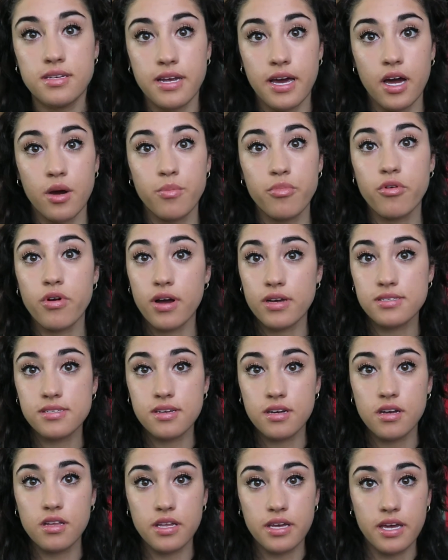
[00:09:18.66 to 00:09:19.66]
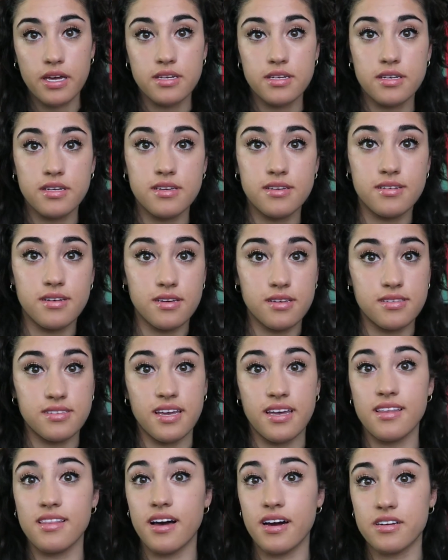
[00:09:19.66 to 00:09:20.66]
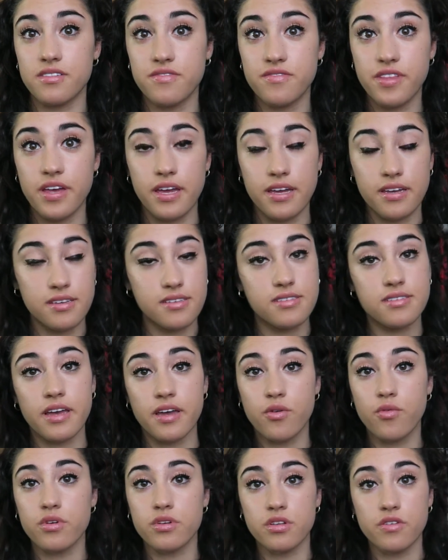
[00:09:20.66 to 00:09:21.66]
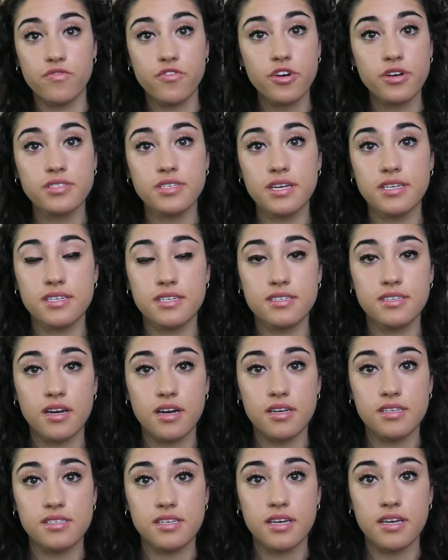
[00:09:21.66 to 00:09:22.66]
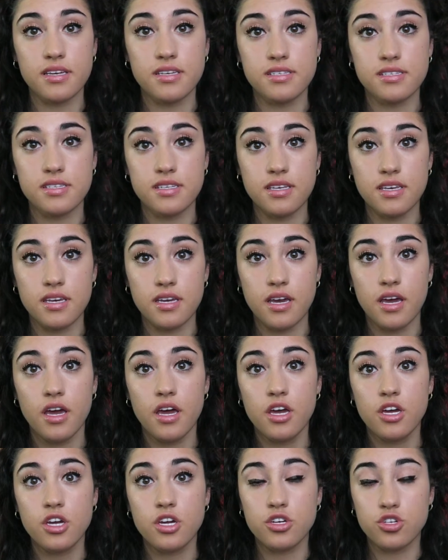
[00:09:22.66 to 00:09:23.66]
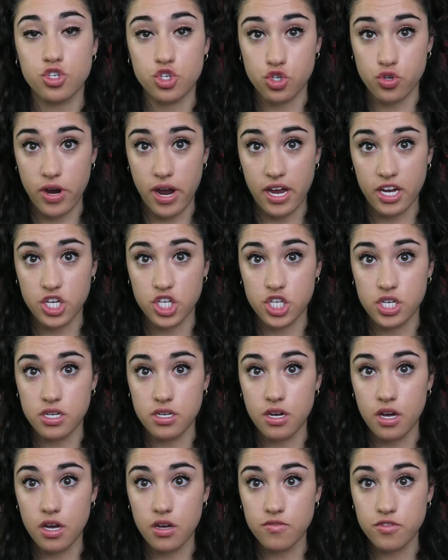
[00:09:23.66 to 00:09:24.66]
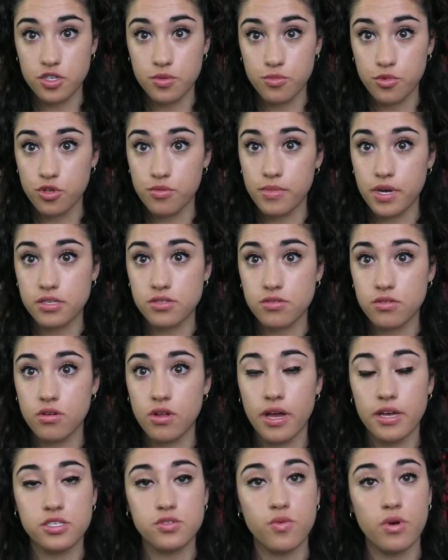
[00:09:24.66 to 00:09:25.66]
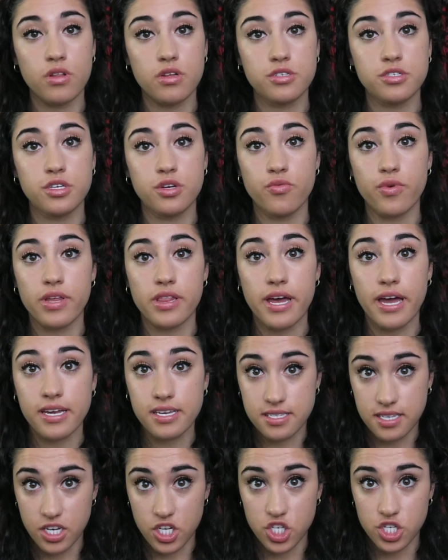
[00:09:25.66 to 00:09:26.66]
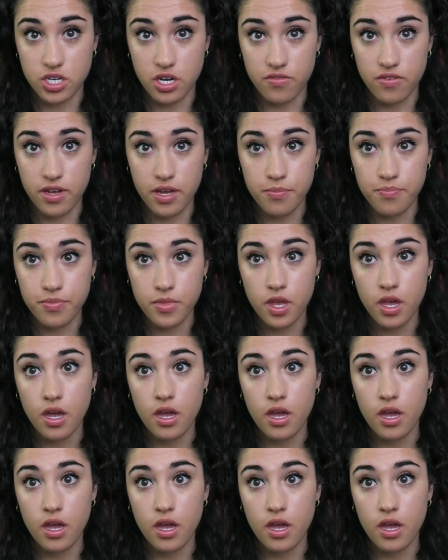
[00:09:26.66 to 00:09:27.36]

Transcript: Now, prostaglandin does a lot of things. Like one of the first things it does is the contraction of smooth muscle as well as the relaxation of it.